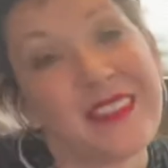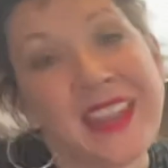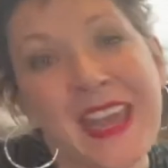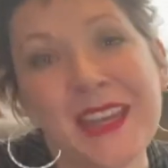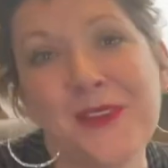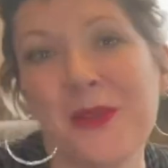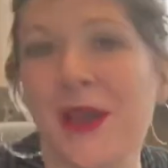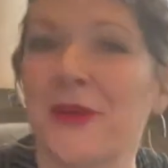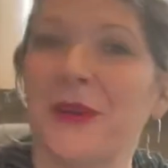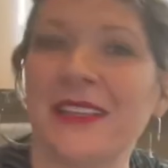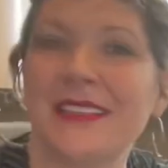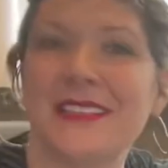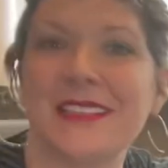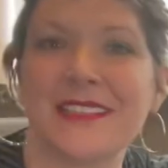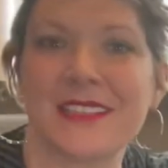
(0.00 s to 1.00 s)
anyway, I wanted
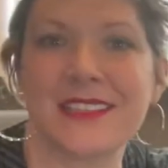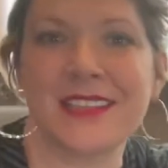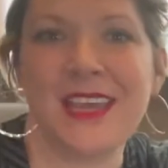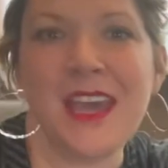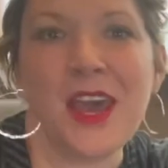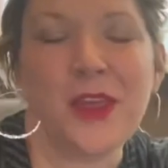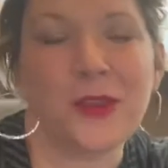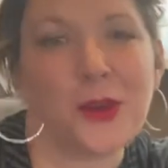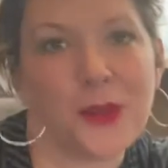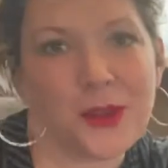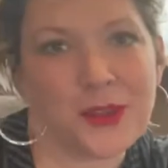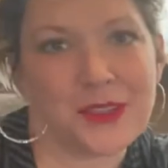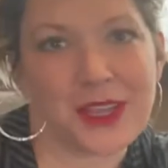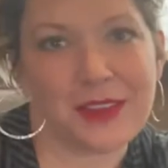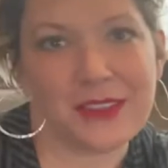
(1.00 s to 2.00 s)
to just throw
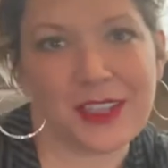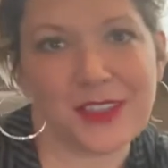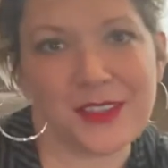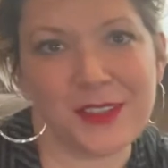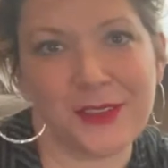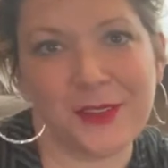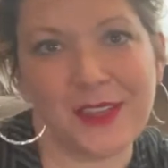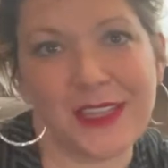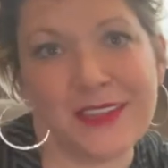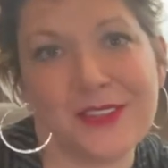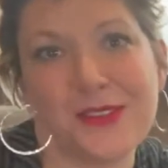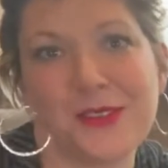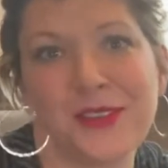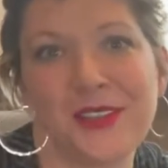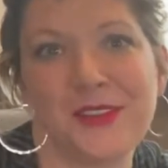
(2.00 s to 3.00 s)
those out there too. Thanks,
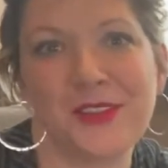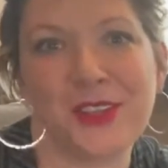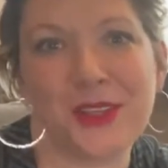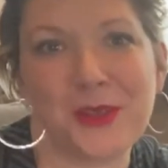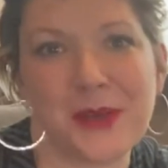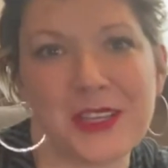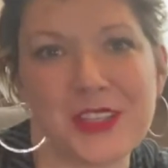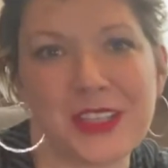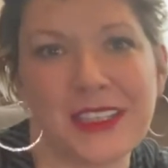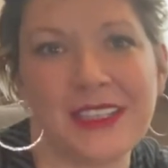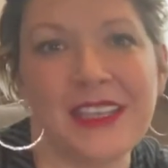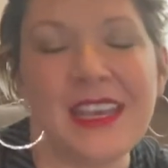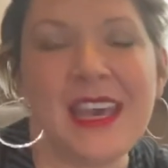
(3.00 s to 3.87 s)
Julie, for your question.